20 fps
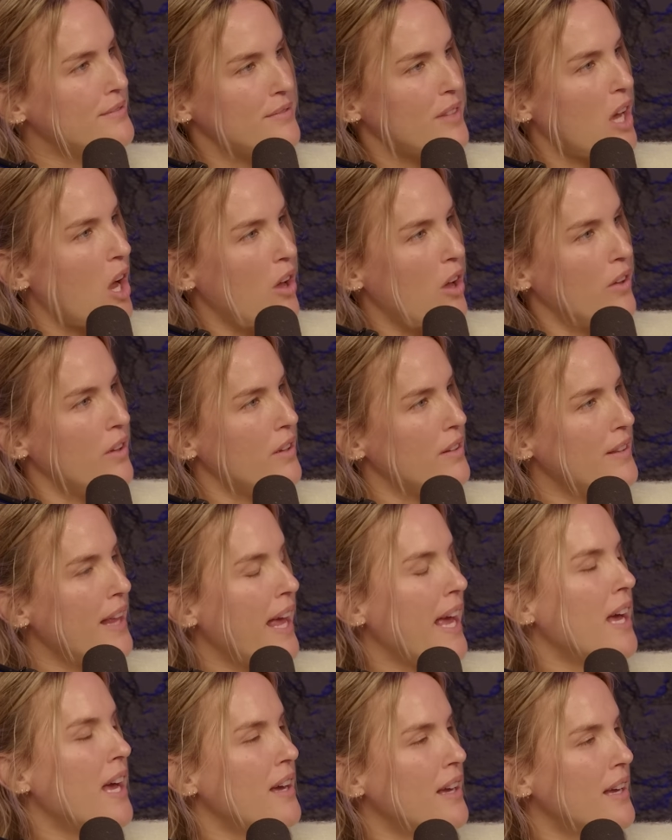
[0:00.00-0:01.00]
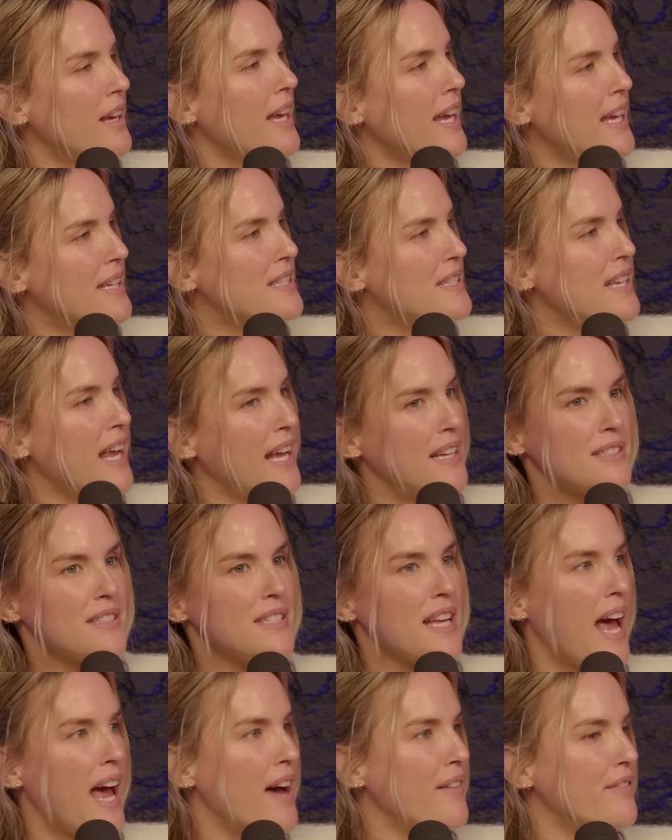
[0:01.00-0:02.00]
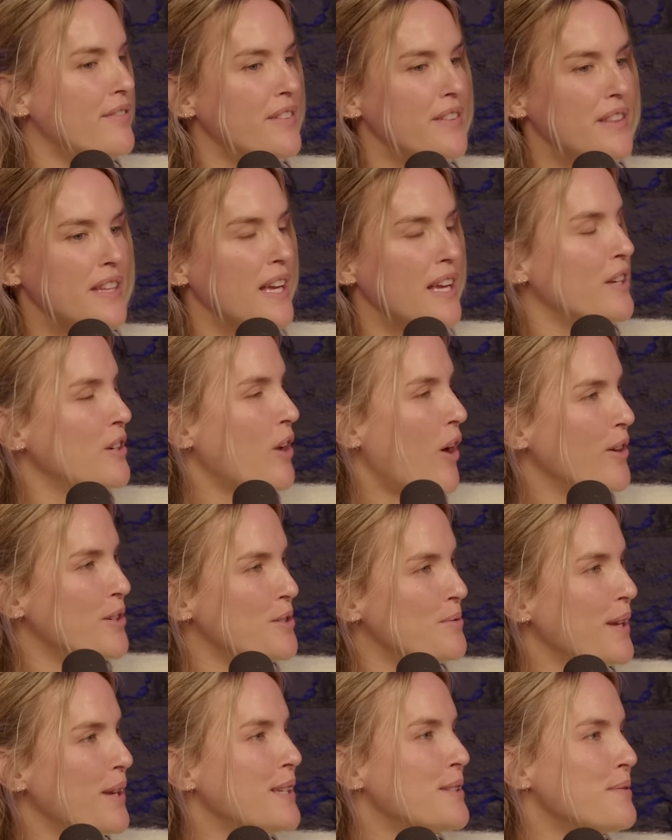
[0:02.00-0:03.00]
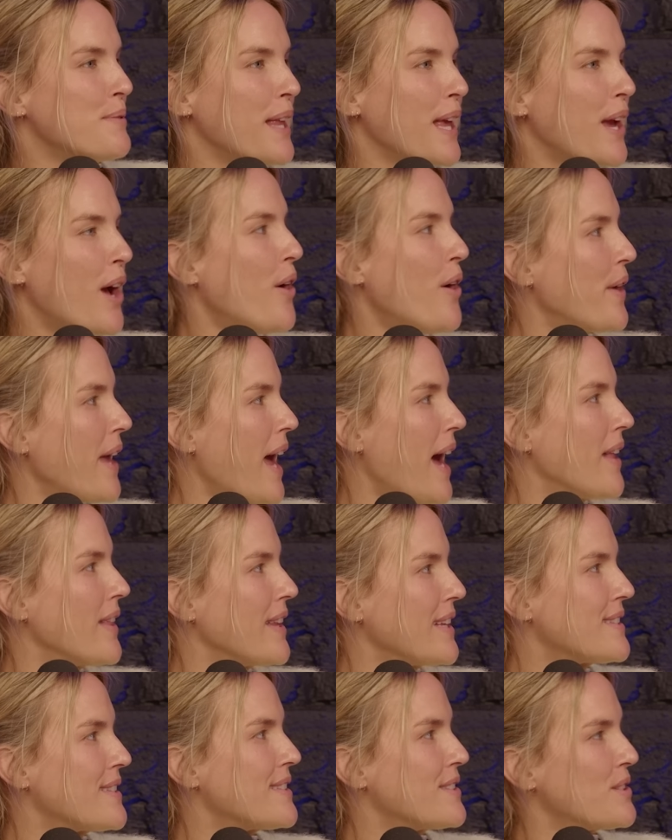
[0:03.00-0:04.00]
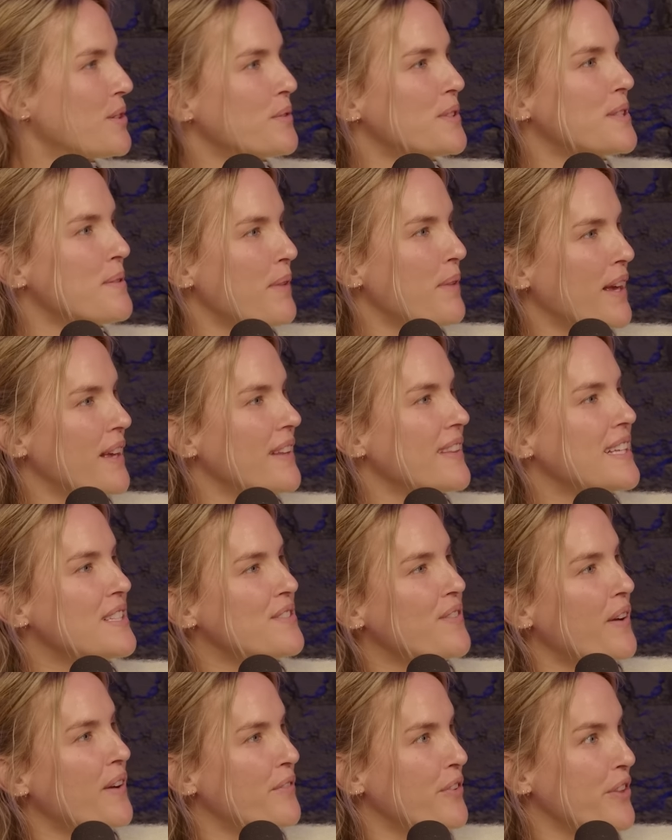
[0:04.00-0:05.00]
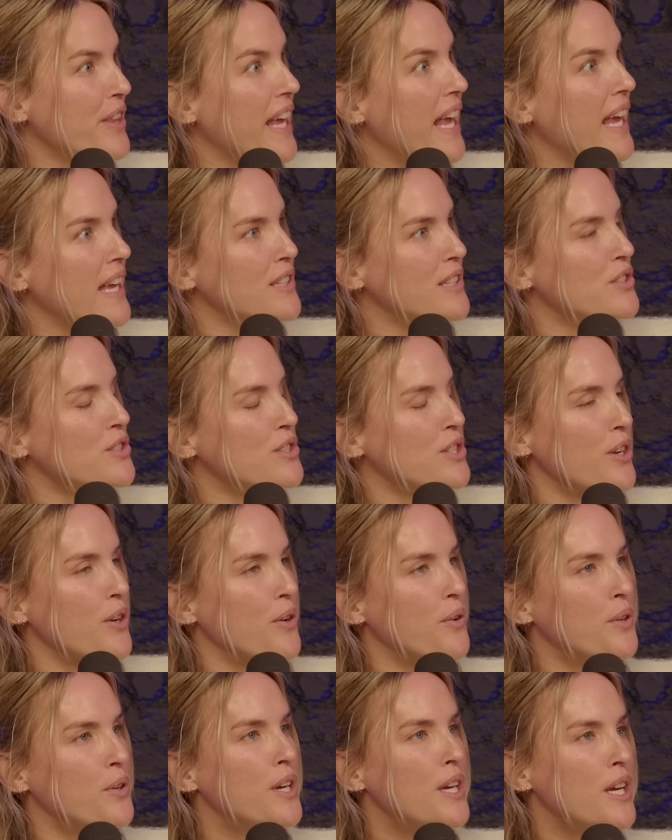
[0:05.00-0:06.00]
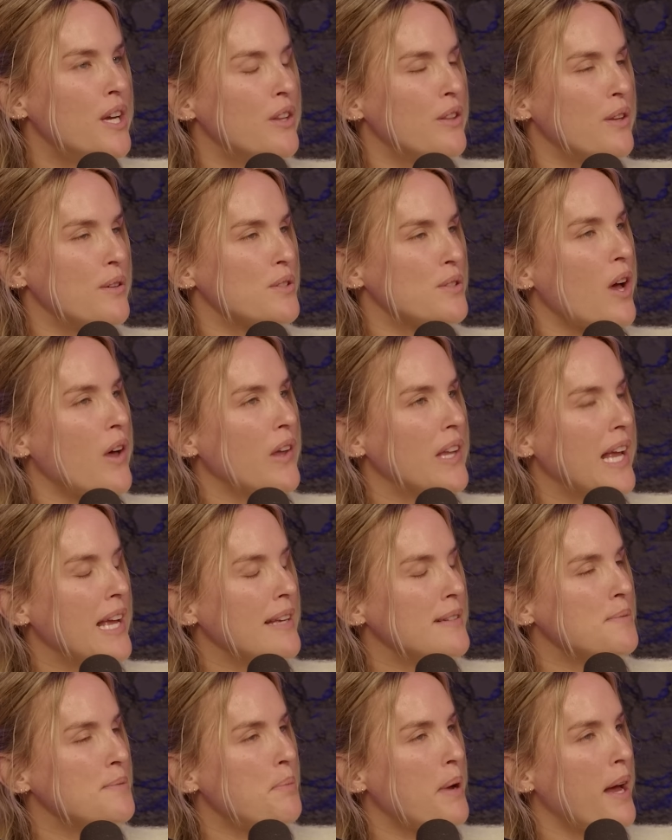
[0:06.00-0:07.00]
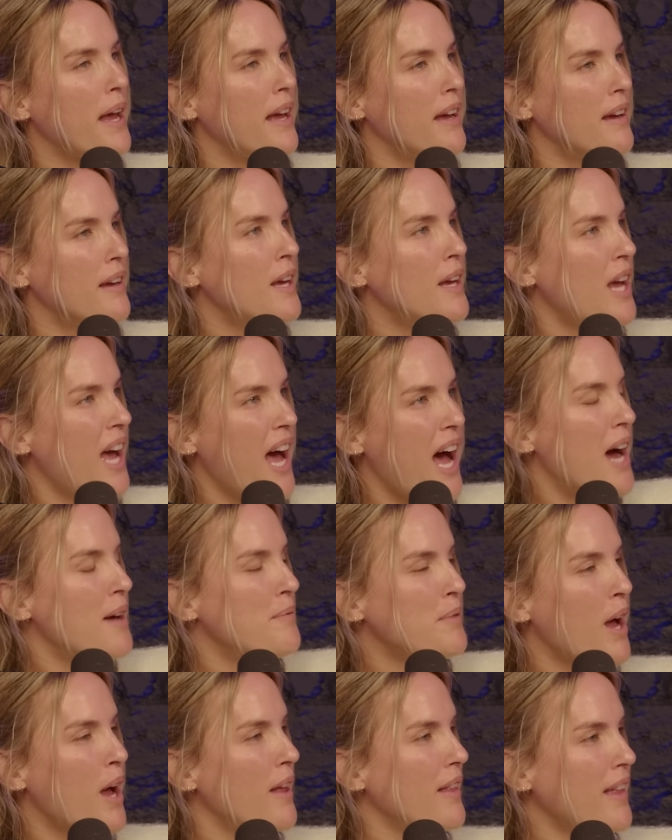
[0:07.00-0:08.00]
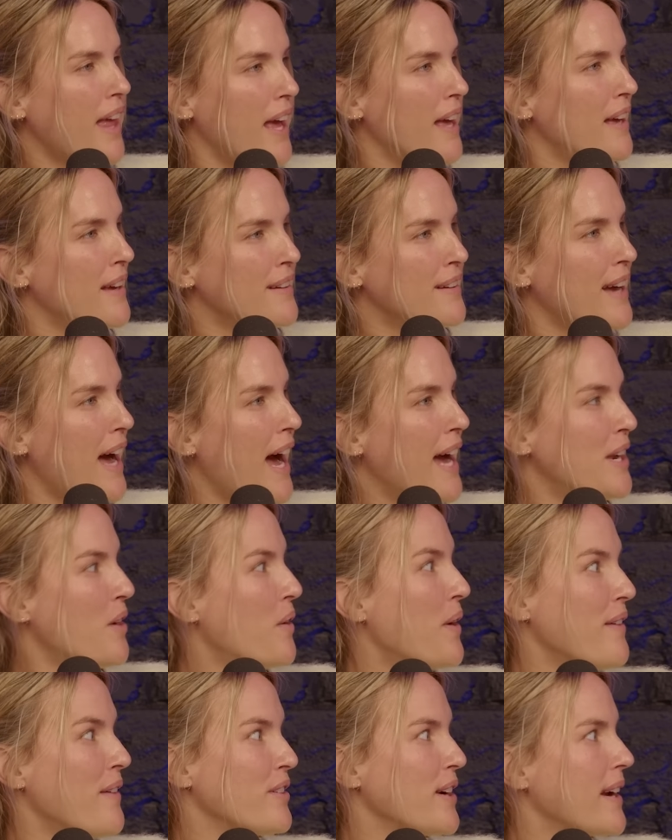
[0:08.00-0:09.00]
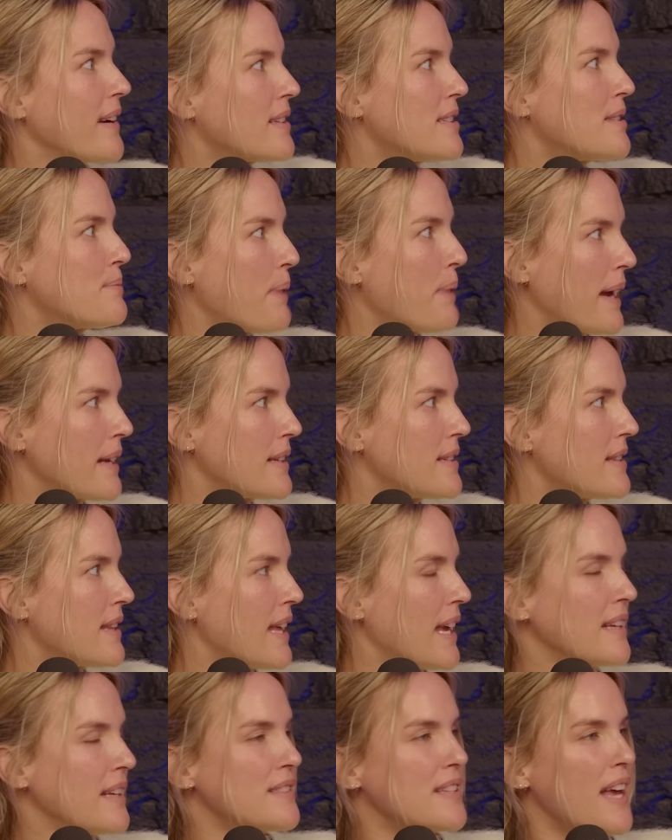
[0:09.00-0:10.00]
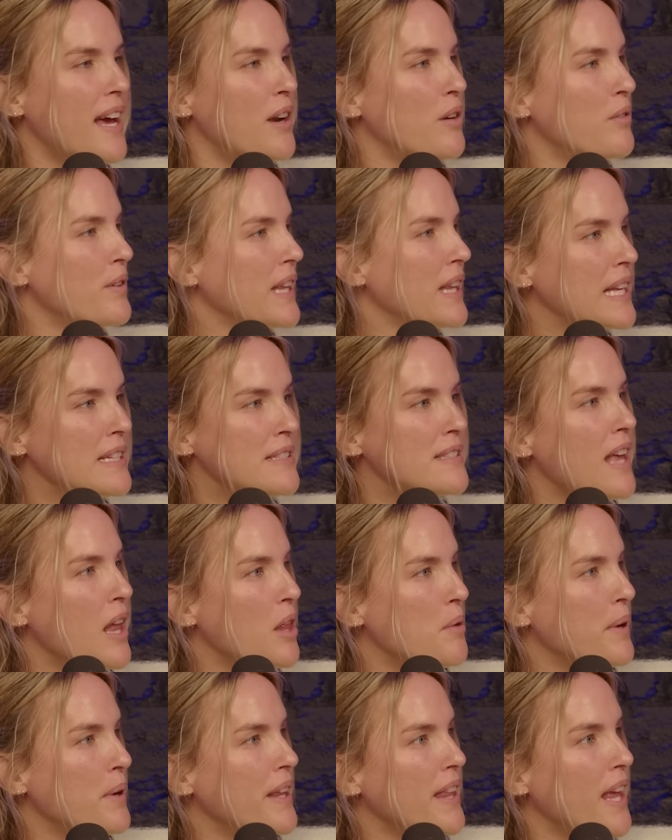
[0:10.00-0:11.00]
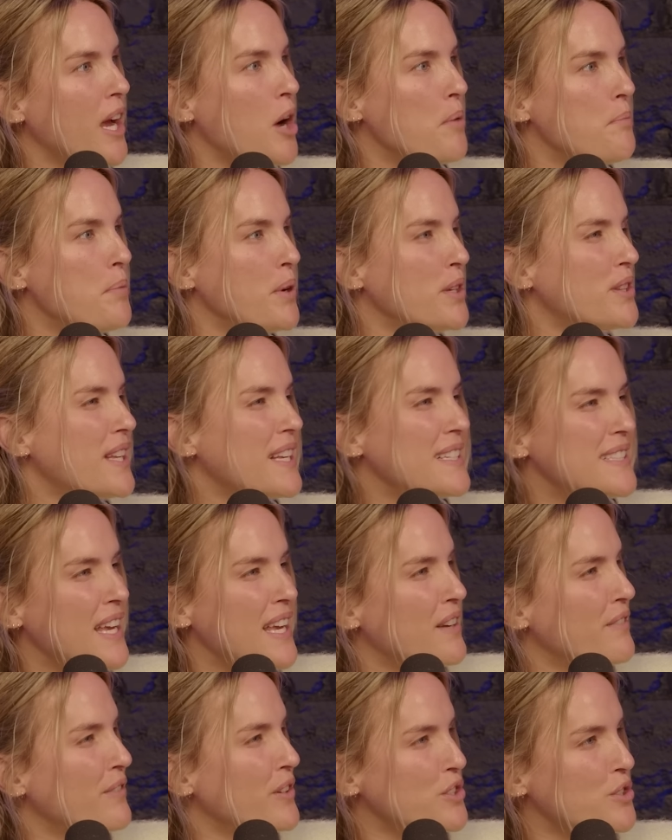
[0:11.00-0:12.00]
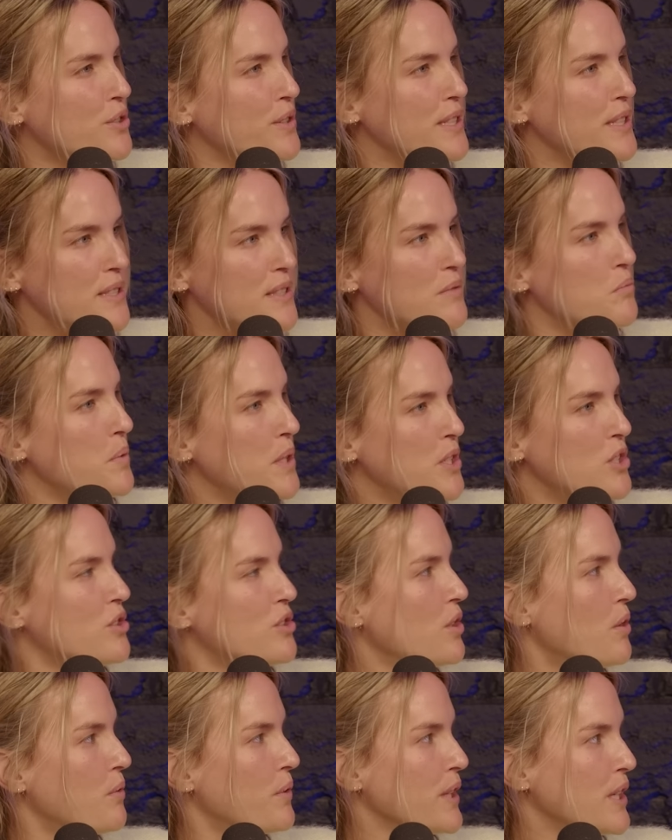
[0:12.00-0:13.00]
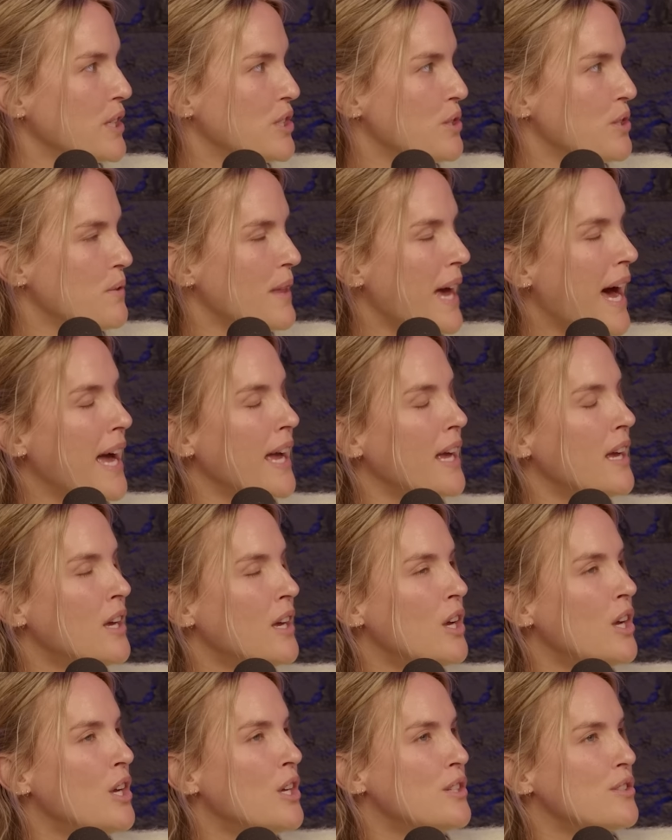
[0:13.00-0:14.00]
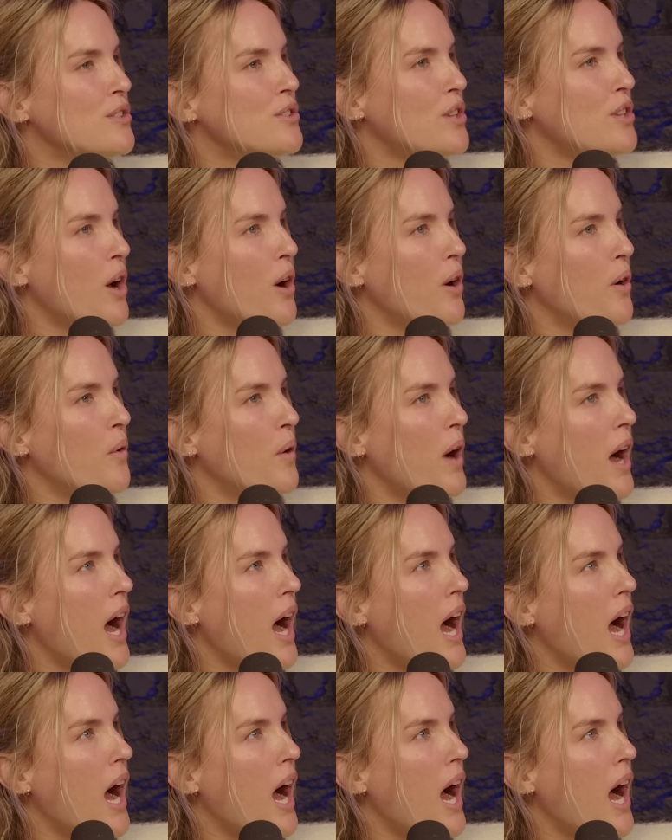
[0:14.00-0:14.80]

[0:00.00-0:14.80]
how like it's nice to have the acknowledgement and to be like oh yeah let's do something it's fun for the kids too those holidays but i'm not like i don't ever expect things i don't really celebrate like our birthdays anniversaries we just don't really do that so